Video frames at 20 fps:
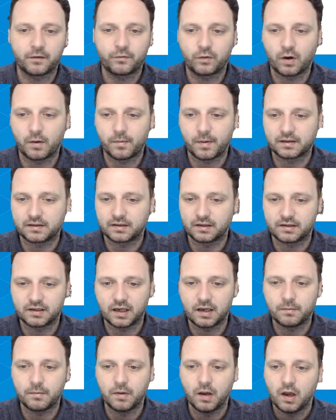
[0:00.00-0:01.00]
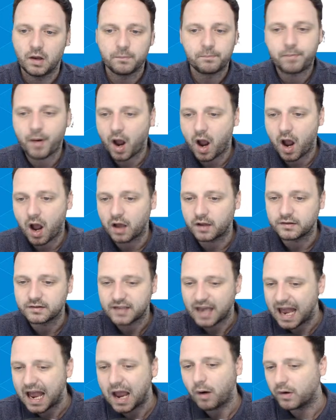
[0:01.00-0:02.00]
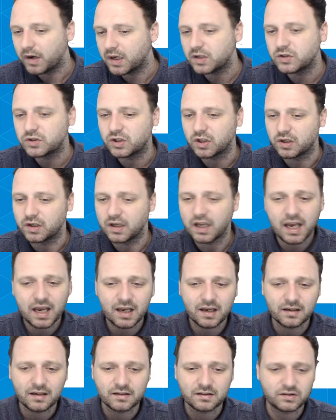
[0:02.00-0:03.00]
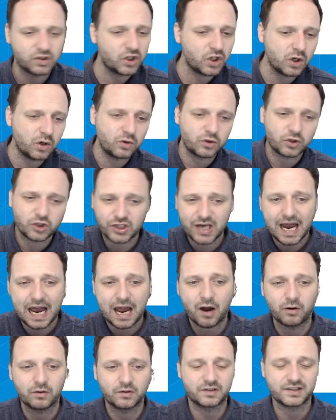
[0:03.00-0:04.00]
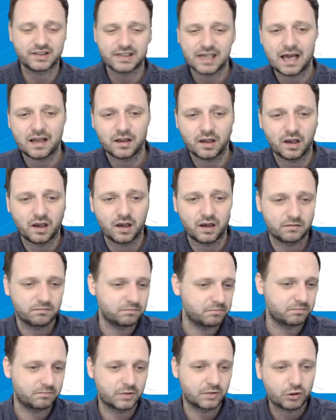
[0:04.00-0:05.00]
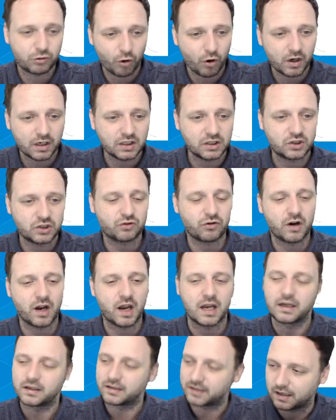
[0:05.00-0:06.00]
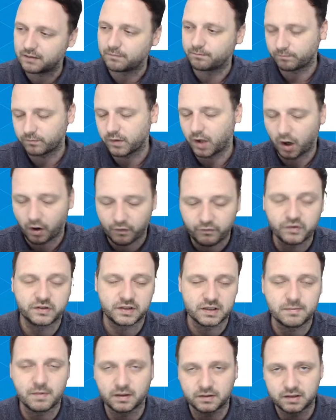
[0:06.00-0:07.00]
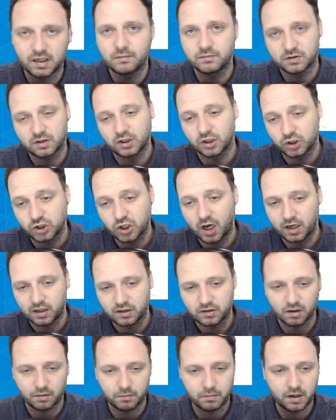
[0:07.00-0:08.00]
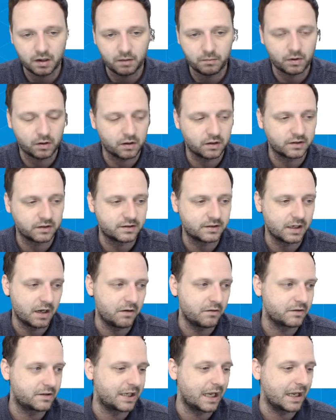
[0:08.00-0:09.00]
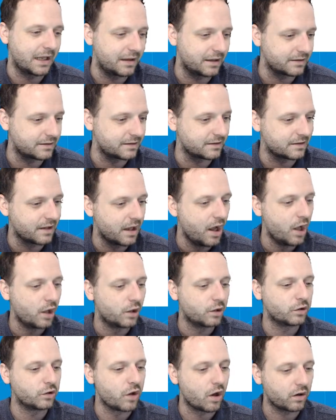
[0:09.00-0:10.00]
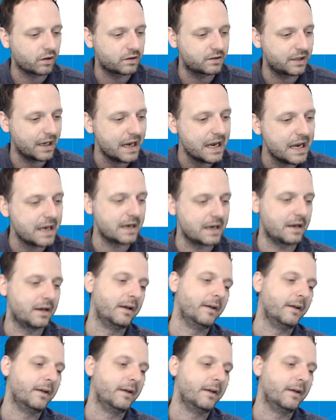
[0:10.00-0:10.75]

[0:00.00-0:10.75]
we go back to the team, Barnes out injured, Ings huge doubt, Salah groin strain, then obviously my team's going to change. I mean, I'm not going to sit here and say this is locked in.